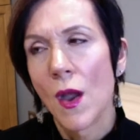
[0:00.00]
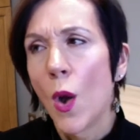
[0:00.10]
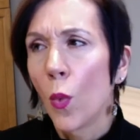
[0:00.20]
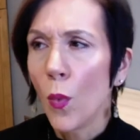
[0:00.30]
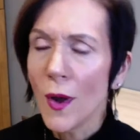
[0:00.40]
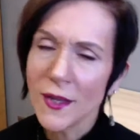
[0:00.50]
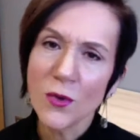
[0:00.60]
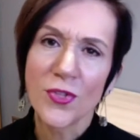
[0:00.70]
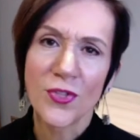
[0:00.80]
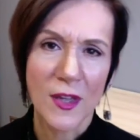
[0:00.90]
What you
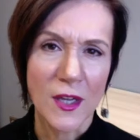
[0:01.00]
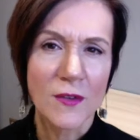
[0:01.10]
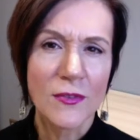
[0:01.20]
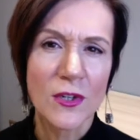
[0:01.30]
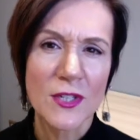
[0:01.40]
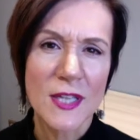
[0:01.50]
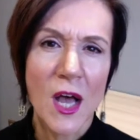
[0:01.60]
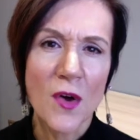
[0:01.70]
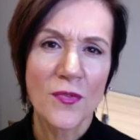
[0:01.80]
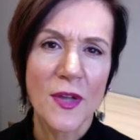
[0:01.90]
think of
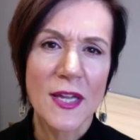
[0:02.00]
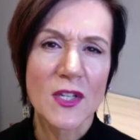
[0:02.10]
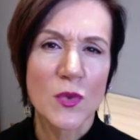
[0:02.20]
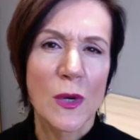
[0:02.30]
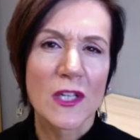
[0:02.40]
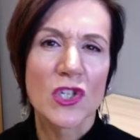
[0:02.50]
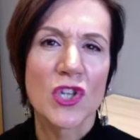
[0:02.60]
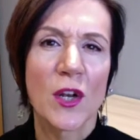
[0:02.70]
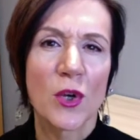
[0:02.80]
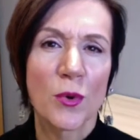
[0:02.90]
yourself is what
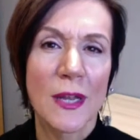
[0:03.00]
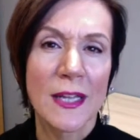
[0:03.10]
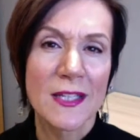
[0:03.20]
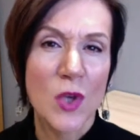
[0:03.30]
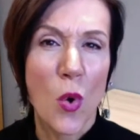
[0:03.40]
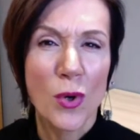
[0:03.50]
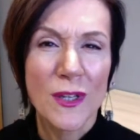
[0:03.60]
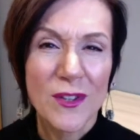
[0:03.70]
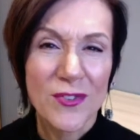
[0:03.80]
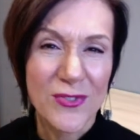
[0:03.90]
generates or
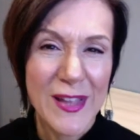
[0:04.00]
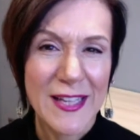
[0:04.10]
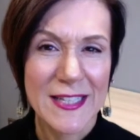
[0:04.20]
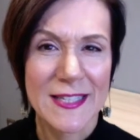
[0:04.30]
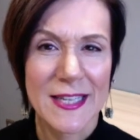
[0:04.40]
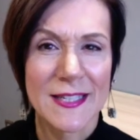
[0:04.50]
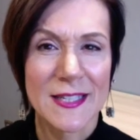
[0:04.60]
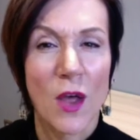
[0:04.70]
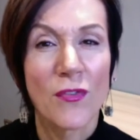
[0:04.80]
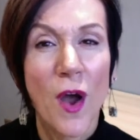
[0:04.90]
deflates
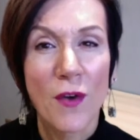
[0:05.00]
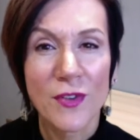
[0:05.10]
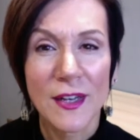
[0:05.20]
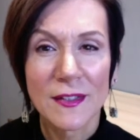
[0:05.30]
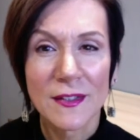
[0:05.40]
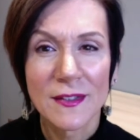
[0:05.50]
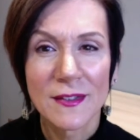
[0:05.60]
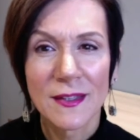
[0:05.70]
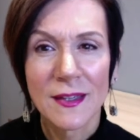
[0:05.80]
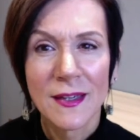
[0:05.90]

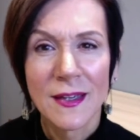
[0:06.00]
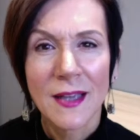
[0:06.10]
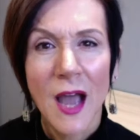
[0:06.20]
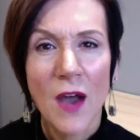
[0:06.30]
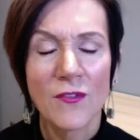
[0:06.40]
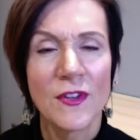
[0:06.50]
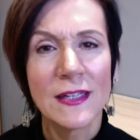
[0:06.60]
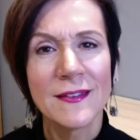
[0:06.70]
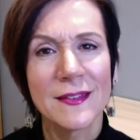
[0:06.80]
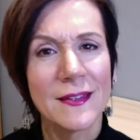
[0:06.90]
self-confidence.
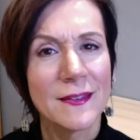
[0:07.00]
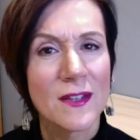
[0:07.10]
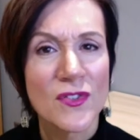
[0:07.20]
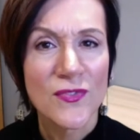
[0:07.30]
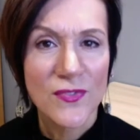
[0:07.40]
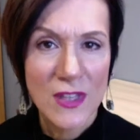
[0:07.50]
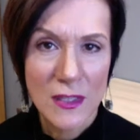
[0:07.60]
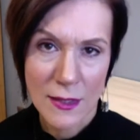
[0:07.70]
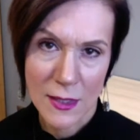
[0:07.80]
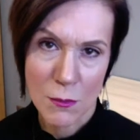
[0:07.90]
Confidence is a
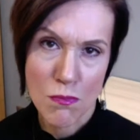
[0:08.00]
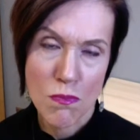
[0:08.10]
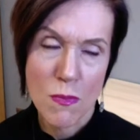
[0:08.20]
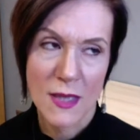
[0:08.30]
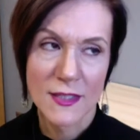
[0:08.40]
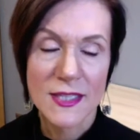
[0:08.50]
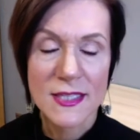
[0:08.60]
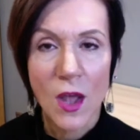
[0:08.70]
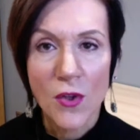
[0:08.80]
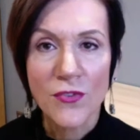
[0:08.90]
feeling.
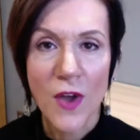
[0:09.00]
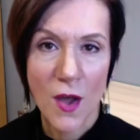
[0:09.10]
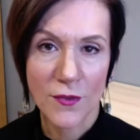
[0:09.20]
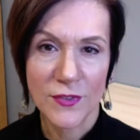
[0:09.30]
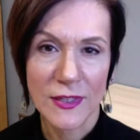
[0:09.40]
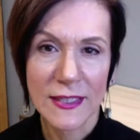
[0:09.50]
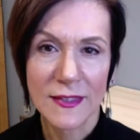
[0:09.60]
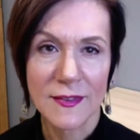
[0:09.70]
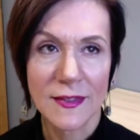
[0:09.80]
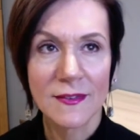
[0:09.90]

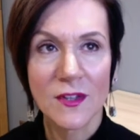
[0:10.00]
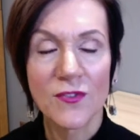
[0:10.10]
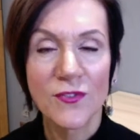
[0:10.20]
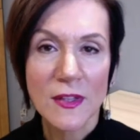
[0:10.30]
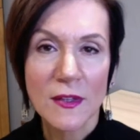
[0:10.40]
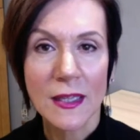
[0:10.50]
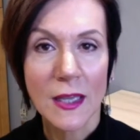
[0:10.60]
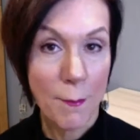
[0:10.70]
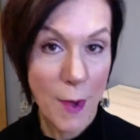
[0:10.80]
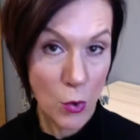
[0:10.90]
Self-confidence is a feeling
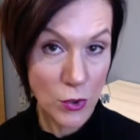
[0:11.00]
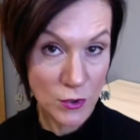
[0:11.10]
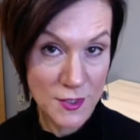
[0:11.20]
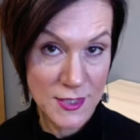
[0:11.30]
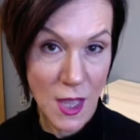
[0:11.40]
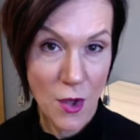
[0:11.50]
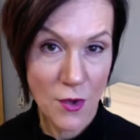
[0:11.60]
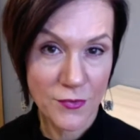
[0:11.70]
about yourself.